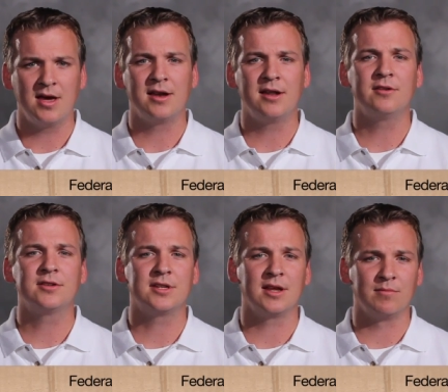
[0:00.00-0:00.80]
An
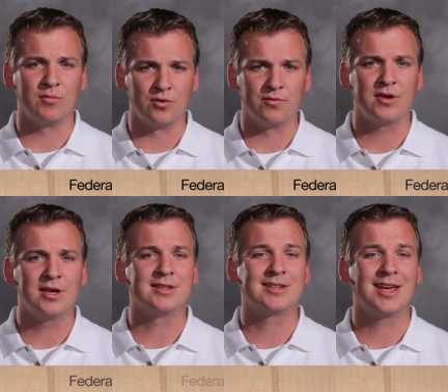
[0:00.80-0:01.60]
interstate move
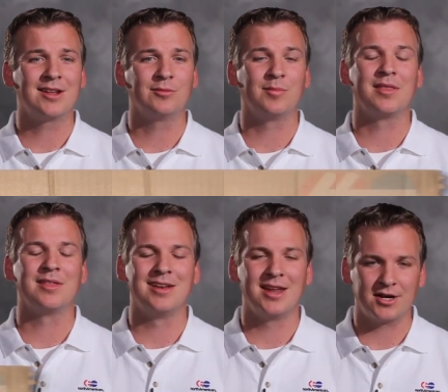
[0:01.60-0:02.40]
is handled by
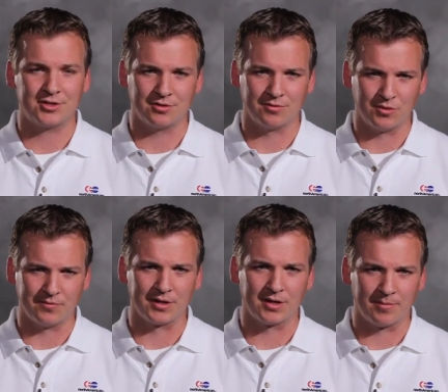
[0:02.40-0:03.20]
the national
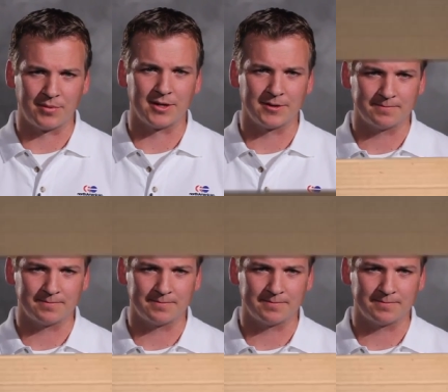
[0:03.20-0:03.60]
moving company.